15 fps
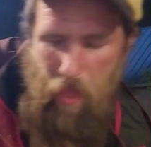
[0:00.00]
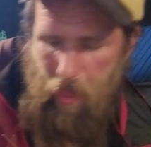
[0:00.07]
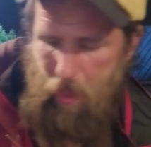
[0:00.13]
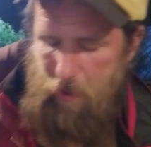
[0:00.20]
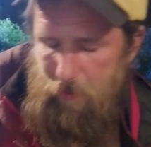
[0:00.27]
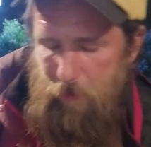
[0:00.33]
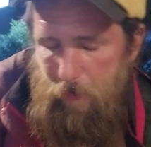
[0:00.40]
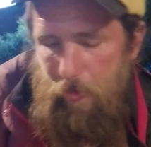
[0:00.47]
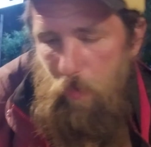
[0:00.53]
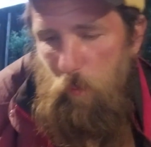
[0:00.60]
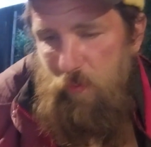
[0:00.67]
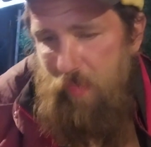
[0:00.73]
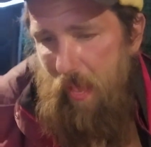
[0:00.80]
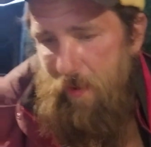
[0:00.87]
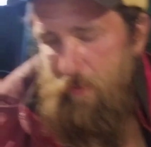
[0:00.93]
And
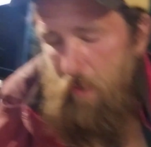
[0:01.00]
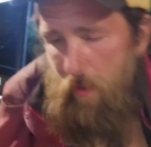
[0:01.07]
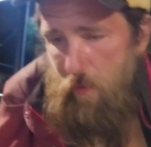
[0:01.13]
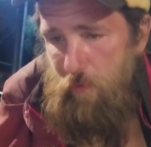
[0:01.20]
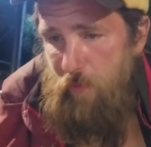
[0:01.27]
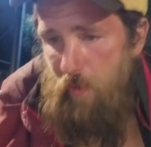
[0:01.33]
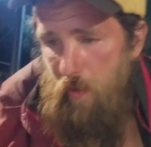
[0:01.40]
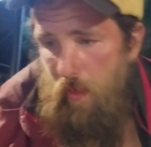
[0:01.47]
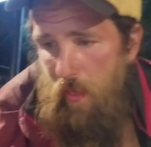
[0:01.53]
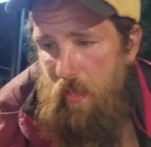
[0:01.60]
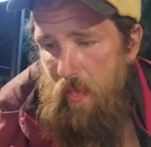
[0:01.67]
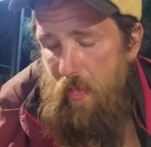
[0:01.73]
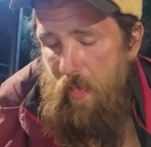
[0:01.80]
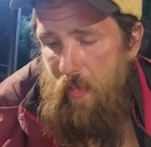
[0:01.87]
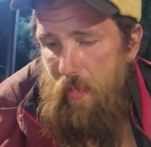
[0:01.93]
what that does
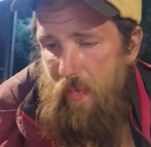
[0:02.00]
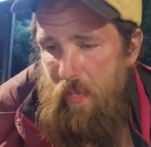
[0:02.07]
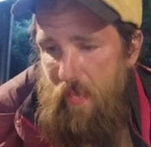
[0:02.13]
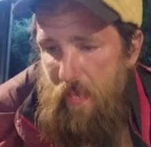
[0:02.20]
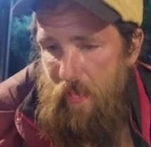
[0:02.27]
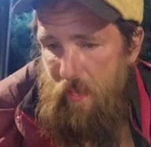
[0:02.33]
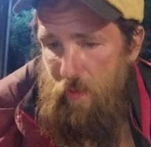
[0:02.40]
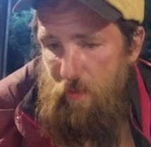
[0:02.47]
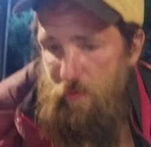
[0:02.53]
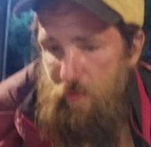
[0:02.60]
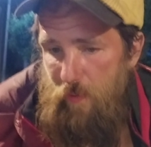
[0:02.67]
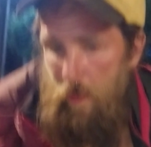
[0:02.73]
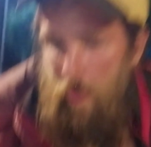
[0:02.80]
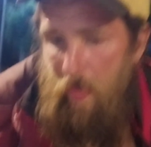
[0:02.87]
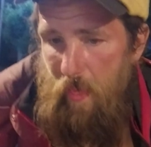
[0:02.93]
is
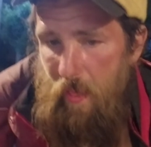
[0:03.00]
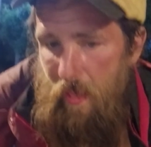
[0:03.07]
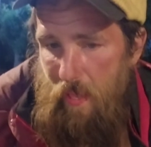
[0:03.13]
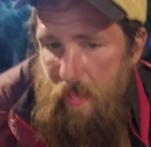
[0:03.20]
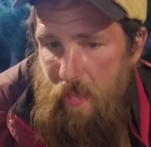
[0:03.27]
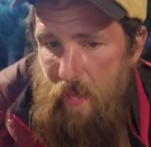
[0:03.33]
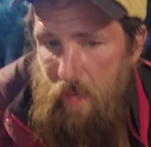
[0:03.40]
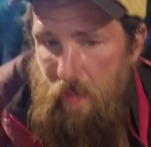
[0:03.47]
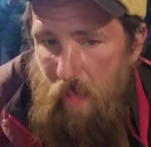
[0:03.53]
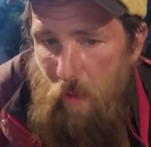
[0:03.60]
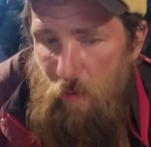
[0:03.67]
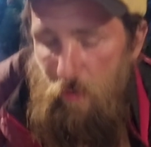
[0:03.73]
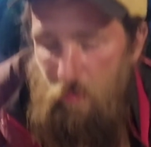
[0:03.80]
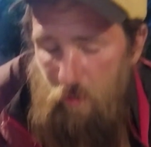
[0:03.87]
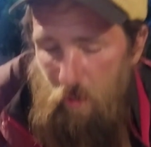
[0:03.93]
it
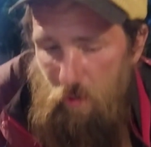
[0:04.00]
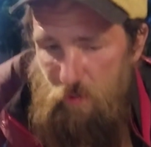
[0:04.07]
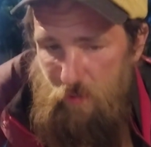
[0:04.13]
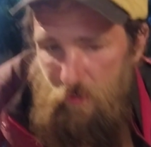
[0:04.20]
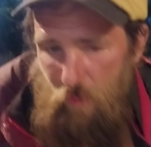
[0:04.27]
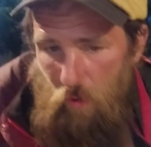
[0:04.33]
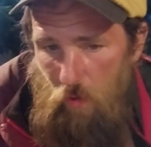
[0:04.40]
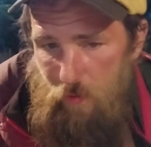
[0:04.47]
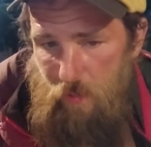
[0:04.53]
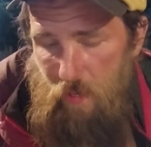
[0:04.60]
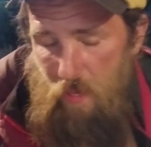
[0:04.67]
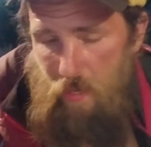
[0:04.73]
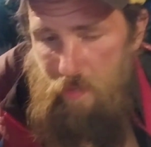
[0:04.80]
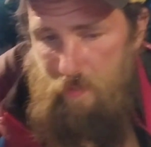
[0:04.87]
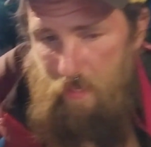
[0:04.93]
allows the conjugate salt
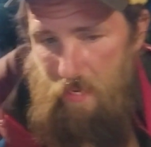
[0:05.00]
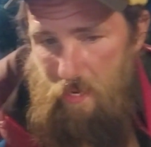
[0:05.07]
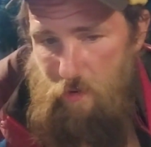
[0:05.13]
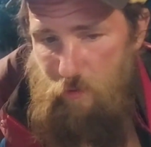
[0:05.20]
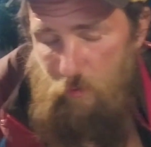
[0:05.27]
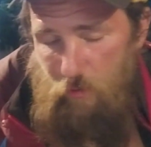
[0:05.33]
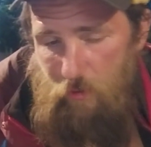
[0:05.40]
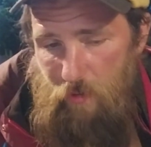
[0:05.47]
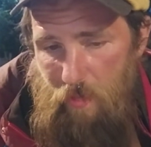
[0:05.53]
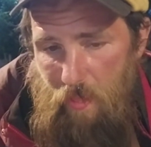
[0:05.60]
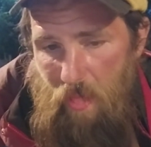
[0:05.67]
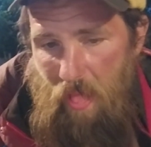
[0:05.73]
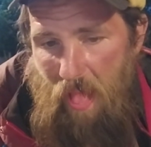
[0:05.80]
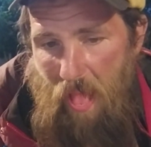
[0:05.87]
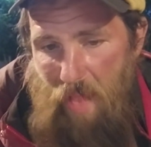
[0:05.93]
to enter
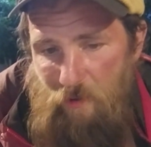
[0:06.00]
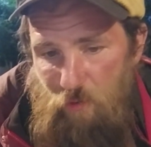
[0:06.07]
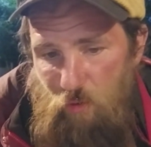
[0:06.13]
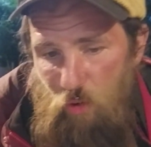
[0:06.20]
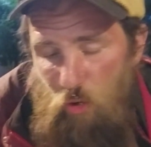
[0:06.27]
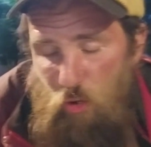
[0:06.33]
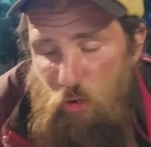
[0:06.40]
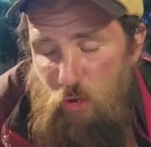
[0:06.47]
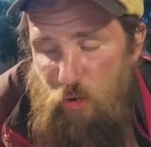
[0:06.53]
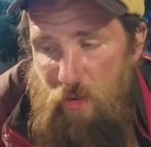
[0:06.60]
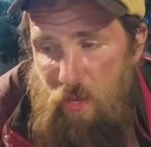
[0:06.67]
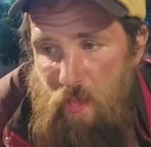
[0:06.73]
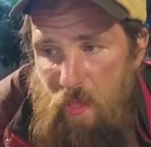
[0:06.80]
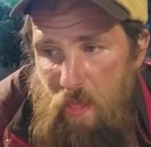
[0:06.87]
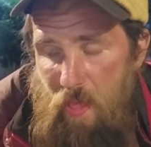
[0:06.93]
and turn
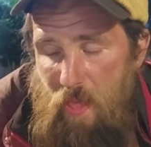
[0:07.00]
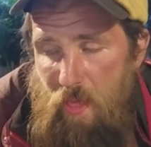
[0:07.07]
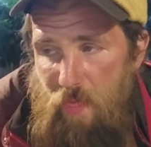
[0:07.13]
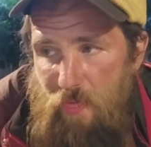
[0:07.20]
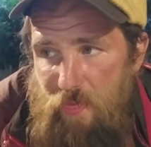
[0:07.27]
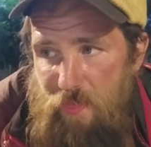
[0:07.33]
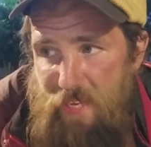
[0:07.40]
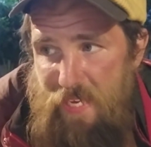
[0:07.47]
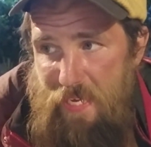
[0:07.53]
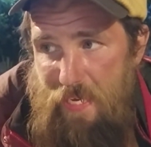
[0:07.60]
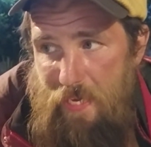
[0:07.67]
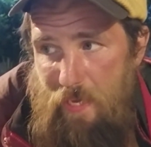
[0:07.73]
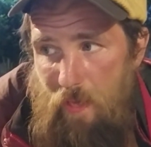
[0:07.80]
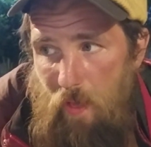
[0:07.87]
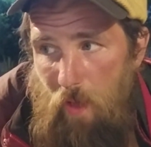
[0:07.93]

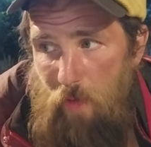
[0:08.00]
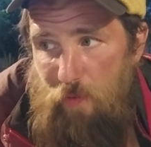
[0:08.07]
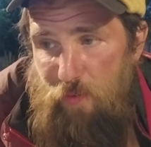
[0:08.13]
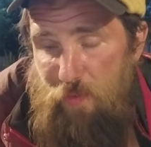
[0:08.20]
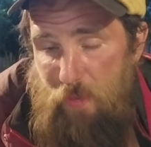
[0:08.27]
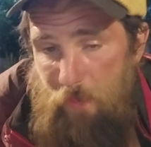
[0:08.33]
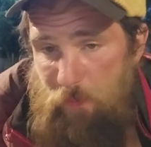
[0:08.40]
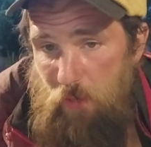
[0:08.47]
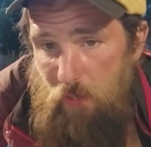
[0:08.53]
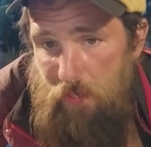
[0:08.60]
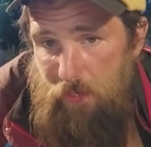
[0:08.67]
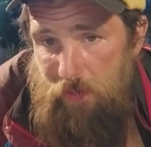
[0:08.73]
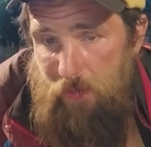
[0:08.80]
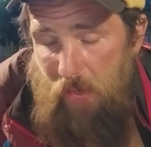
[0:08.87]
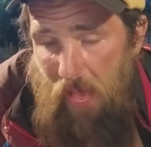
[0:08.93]
the
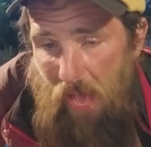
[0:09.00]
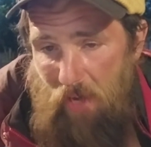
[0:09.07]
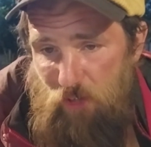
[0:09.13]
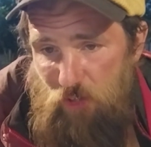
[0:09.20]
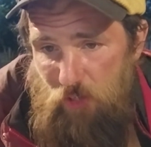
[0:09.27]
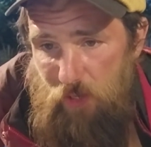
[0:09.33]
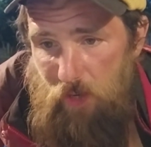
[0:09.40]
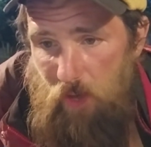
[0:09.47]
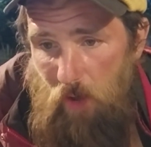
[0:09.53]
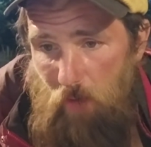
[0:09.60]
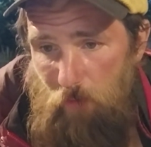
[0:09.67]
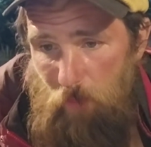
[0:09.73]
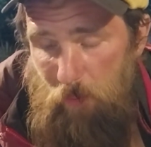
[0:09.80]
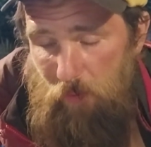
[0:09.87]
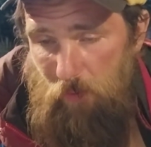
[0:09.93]
stimulant action of
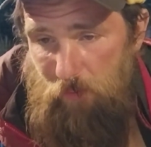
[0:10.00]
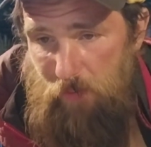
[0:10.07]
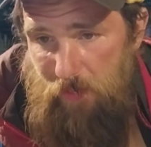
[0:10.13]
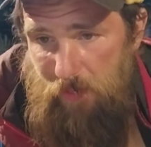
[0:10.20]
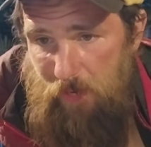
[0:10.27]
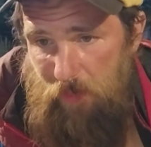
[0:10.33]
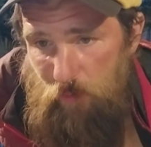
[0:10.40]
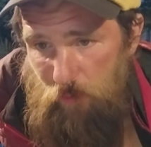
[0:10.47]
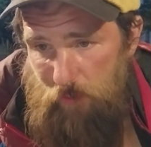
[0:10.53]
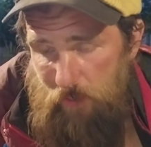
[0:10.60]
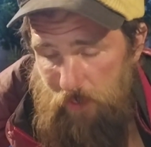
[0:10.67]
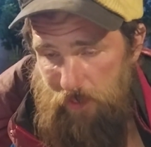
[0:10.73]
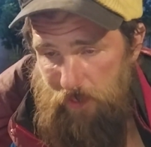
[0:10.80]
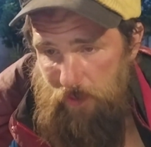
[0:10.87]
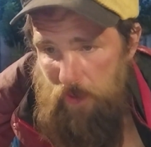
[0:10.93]
the methylphenidate, the
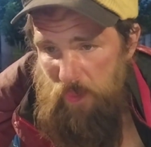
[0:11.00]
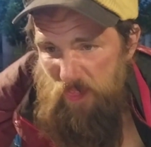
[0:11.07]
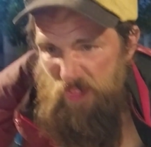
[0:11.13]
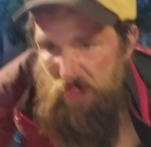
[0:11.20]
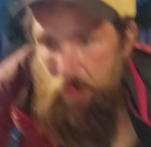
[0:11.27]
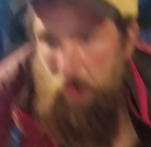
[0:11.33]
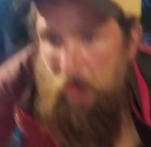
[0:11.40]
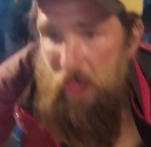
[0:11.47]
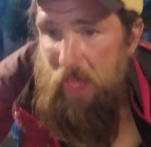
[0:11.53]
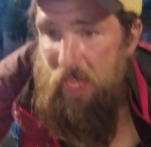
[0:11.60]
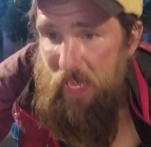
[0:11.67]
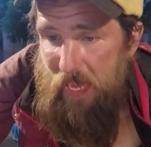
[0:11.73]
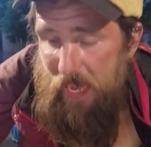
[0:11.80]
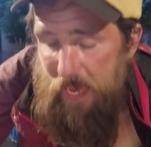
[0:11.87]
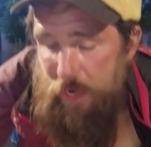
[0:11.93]
Ritalin,
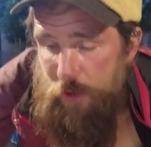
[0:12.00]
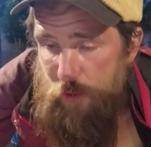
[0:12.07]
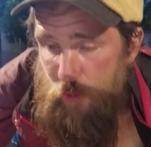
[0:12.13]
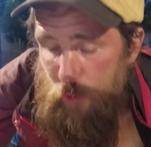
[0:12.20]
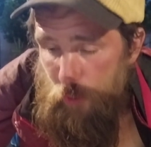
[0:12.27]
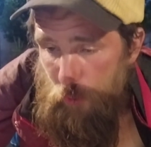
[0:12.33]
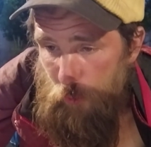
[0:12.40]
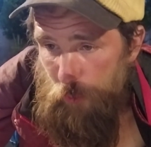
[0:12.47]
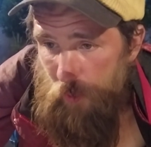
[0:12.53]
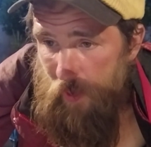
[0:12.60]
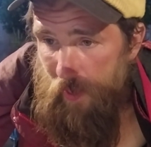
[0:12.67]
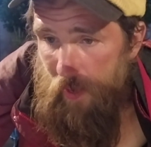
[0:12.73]
into